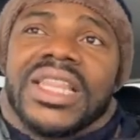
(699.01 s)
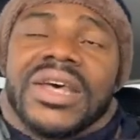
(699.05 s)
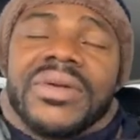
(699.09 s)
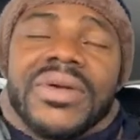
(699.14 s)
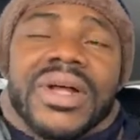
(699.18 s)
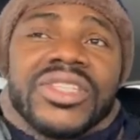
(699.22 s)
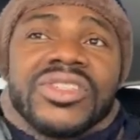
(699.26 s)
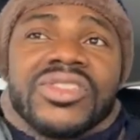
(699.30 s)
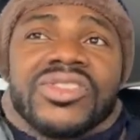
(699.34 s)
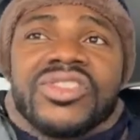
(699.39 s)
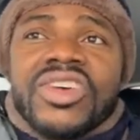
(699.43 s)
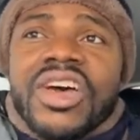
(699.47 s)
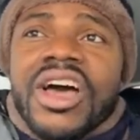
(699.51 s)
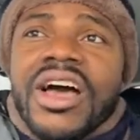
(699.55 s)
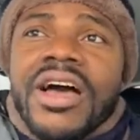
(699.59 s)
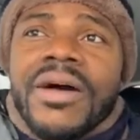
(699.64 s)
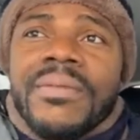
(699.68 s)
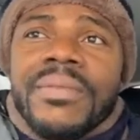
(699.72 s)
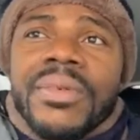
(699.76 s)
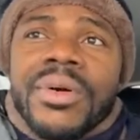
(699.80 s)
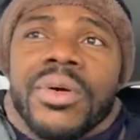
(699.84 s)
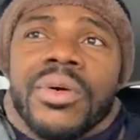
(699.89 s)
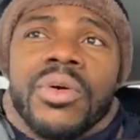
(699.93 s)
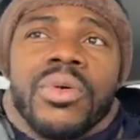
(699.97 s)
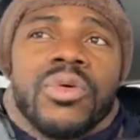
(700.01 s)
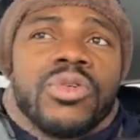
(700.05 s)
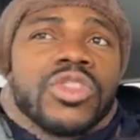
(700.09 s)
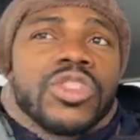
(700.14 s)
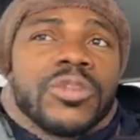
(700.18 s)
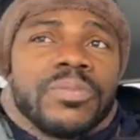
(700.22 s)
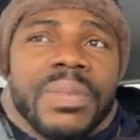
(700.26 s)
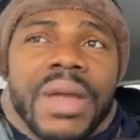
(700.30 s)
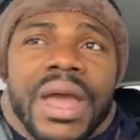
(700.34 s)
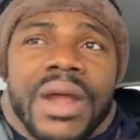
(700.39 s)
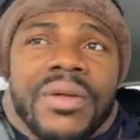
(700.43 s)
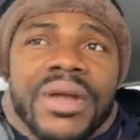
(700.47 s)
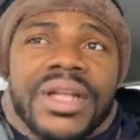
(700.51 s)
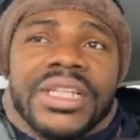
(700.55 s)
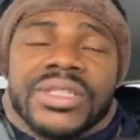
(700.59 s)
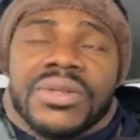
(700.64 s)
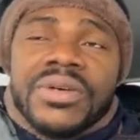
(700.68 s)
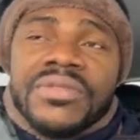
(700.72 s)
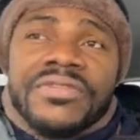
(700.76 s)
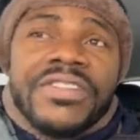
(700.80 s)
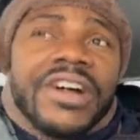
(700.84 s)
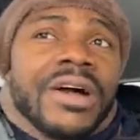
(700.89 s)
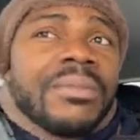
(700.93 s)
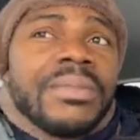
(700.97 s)
There are some whose
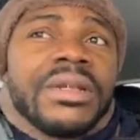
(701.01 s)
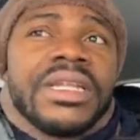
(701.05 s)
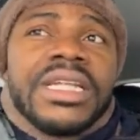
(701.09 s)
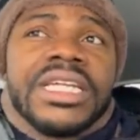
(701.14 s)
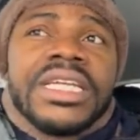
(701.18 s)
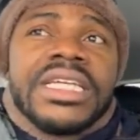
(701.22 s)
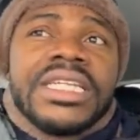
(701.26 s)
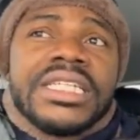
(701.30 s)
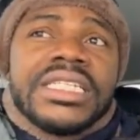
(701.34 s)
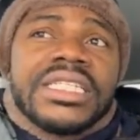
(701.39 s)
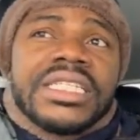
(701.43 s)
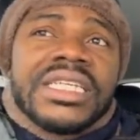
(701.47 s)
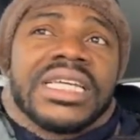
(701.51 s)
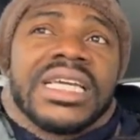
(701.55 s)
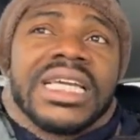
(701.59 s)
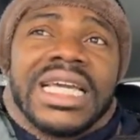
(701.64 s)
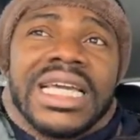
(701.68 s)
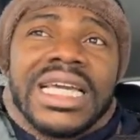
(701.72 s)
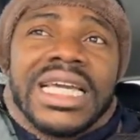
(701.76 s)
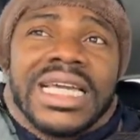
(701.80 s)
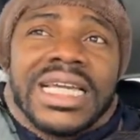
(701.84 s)
parents or families